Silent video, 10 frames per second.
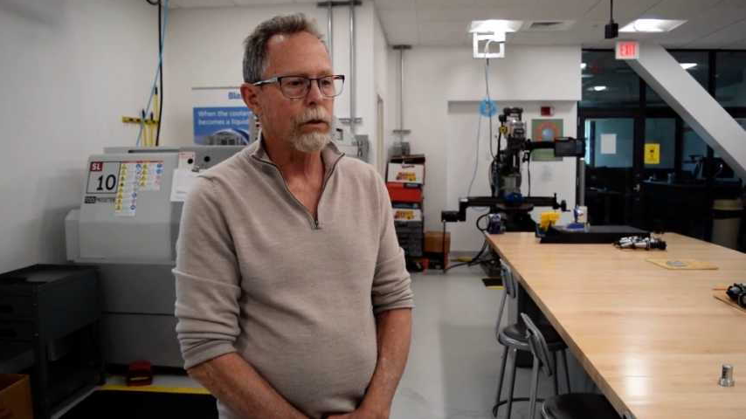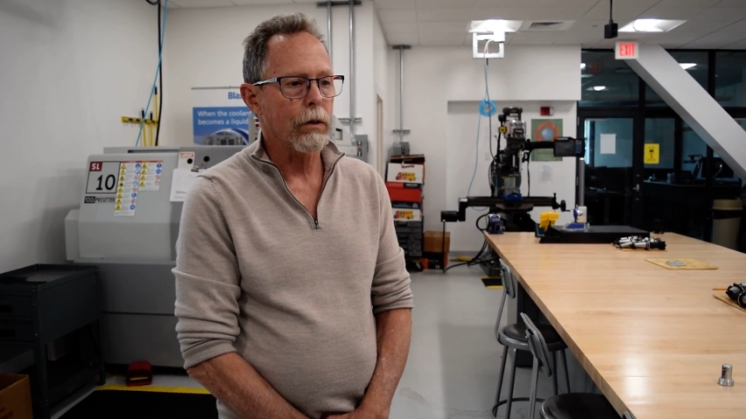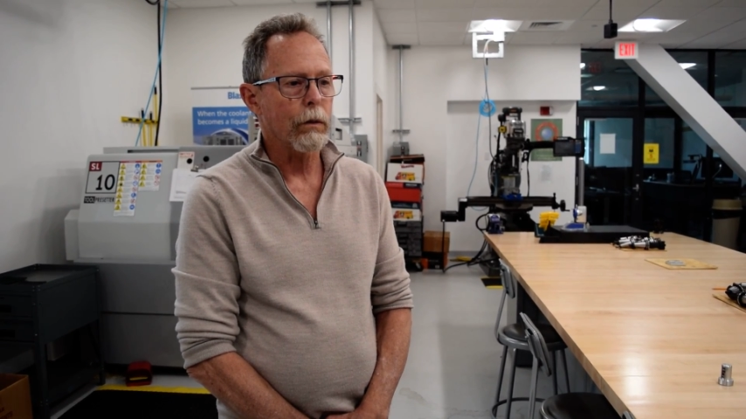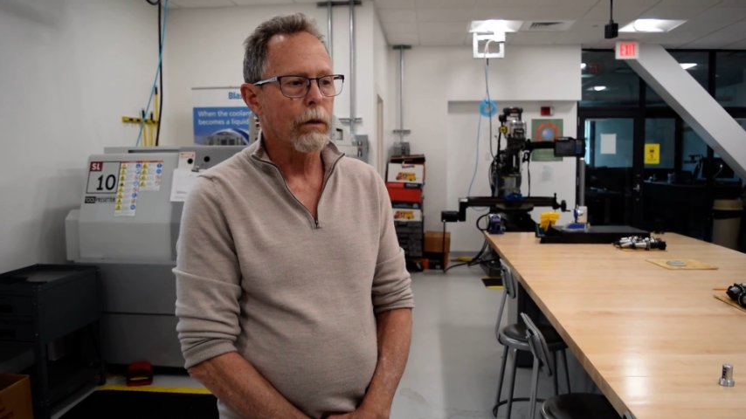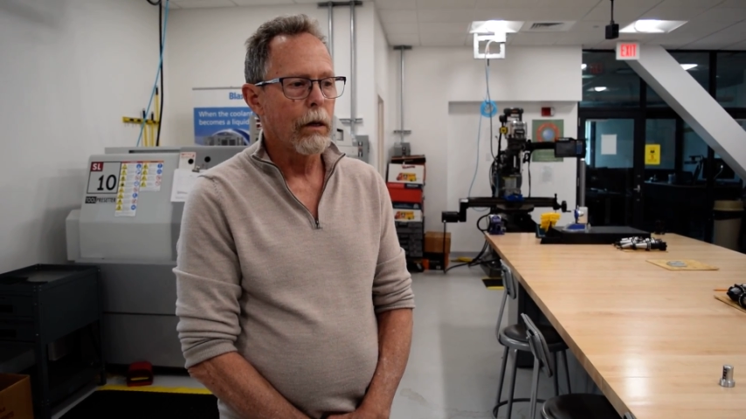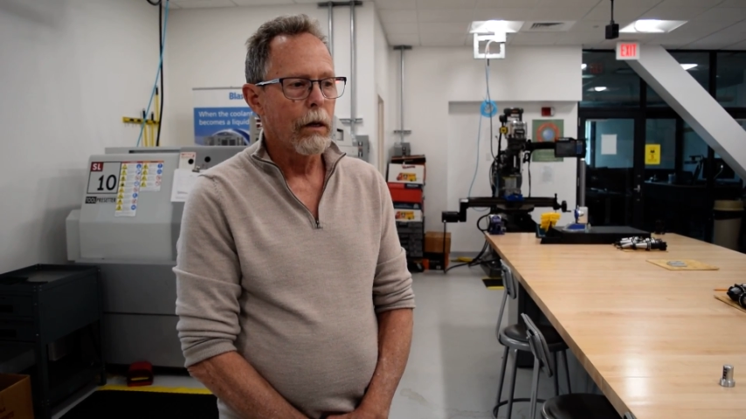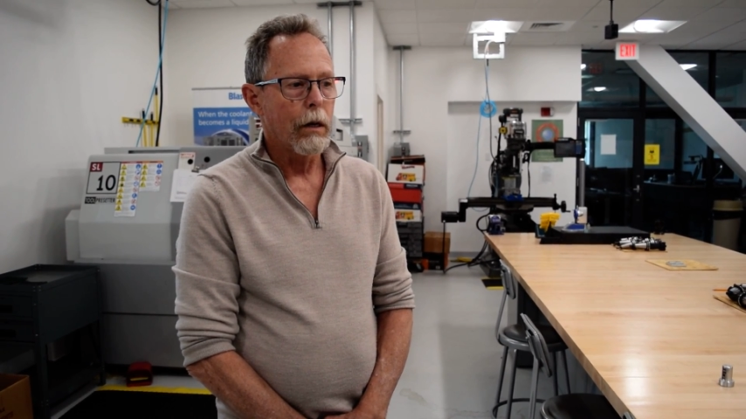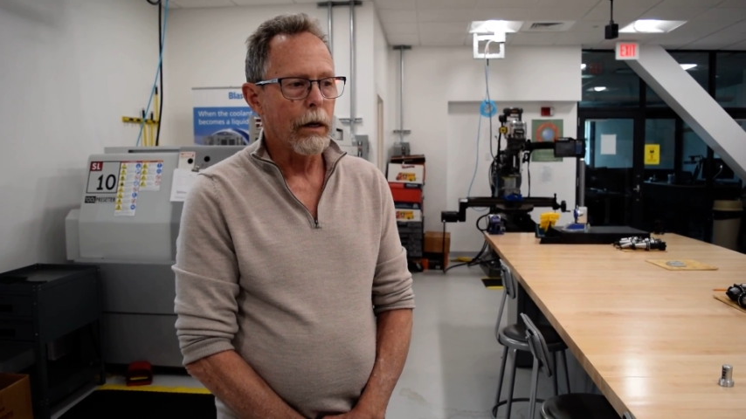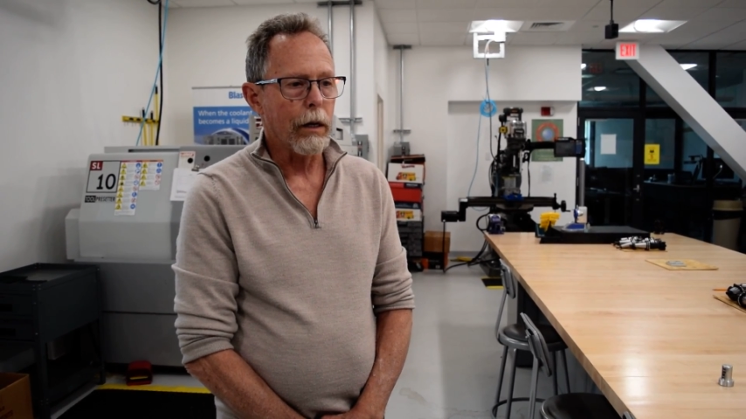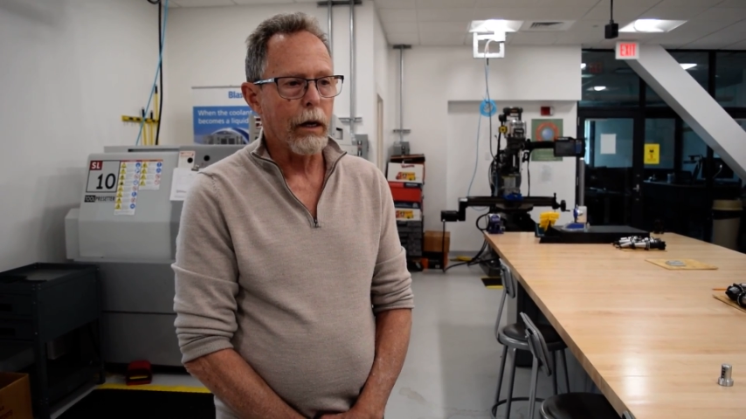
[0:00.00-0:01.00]
So
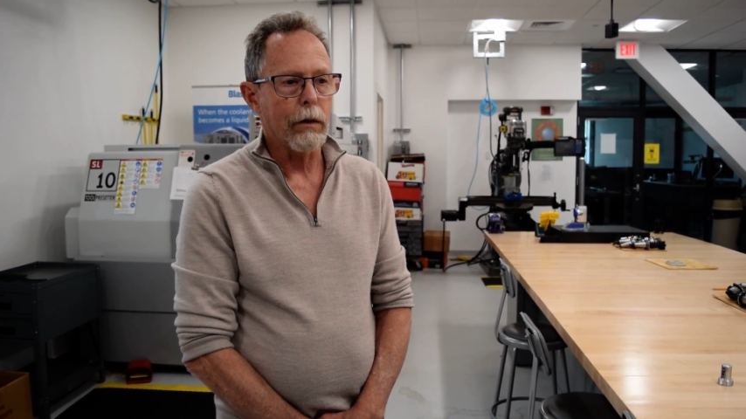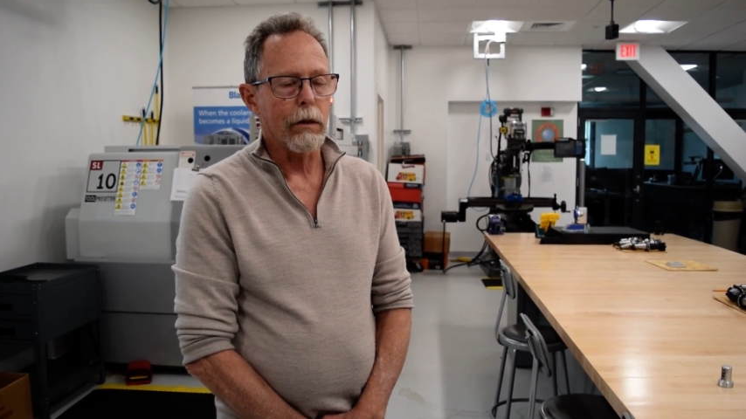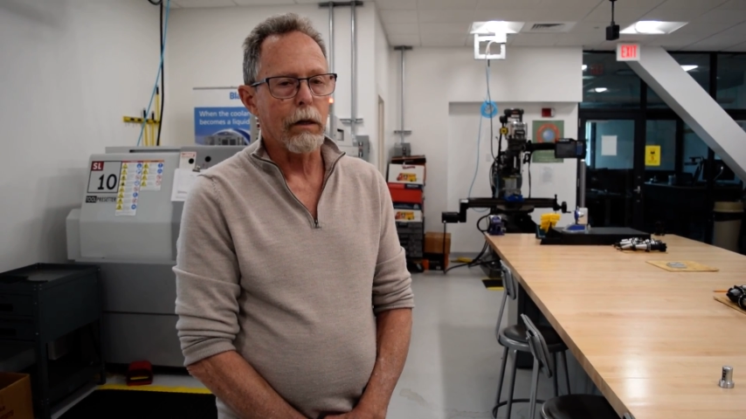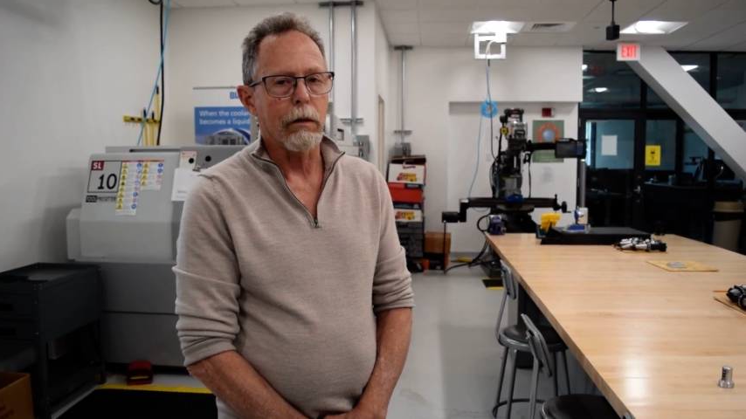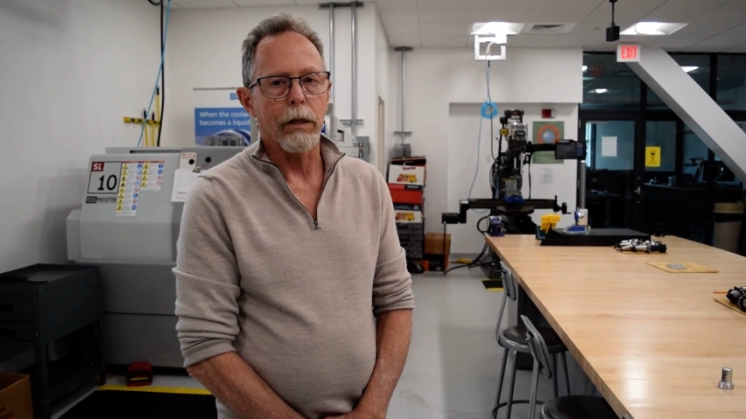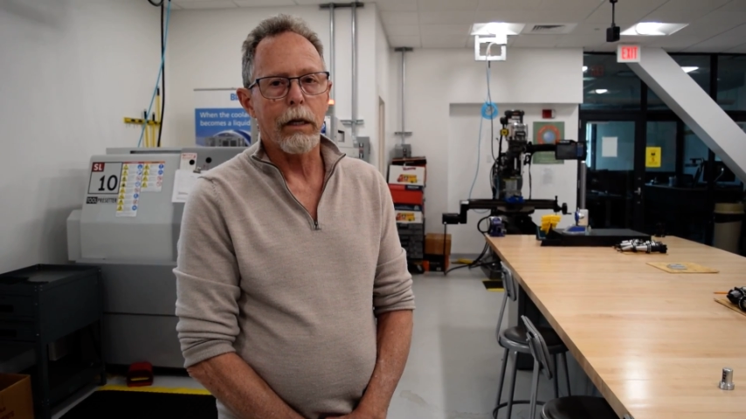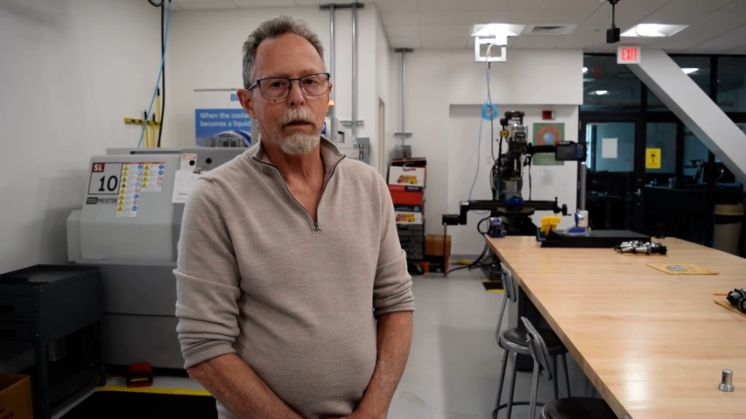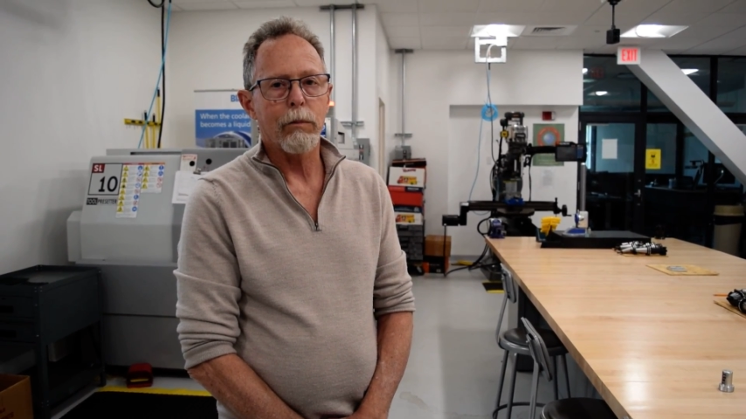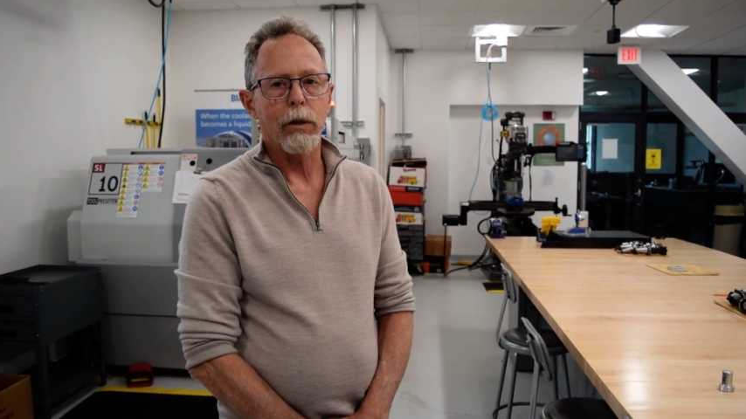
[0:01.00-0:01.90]
again, the lean